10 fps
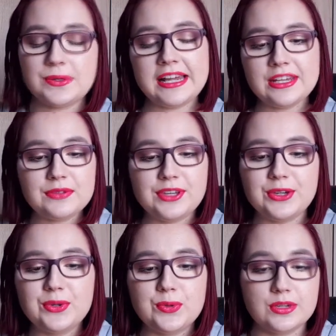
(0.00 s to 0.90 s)
any of
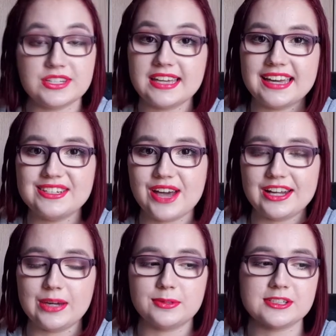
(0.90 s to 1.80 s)
you who want to get into
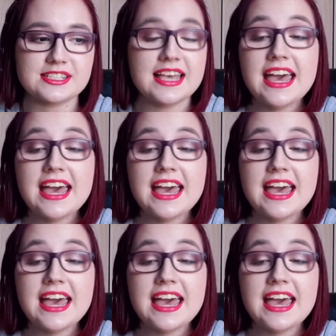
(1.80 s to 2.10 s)
audiobooks.